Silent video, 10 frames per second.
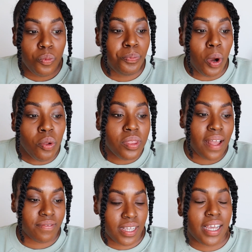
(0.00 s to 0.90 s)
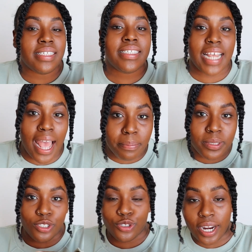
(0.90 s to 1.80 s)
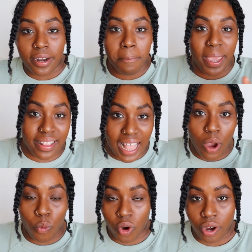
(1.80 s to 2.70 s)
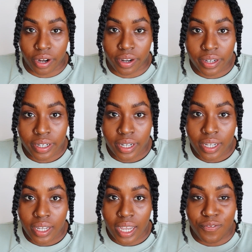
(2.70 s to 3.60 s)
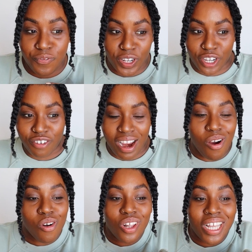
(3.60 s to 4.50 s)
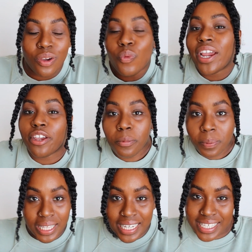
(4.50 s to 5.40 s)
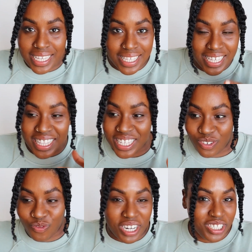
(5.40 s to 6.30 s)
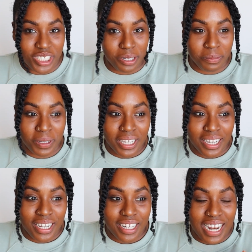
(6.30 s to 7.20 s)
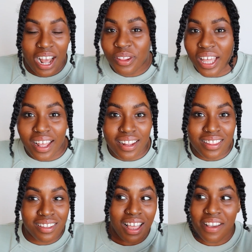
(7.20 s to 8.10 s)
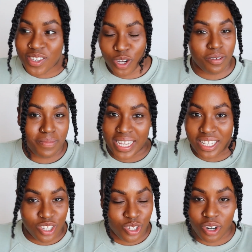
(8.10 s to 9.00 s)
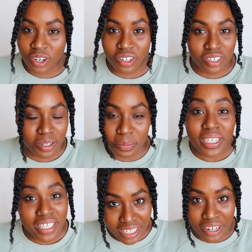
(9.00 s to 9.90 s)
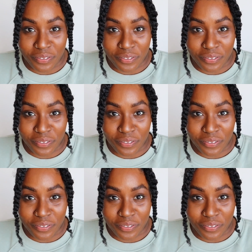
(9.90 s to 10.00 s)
You both have to adapt and try to make that work and figure out like where your place is in this friendship now that the life circumstances are completely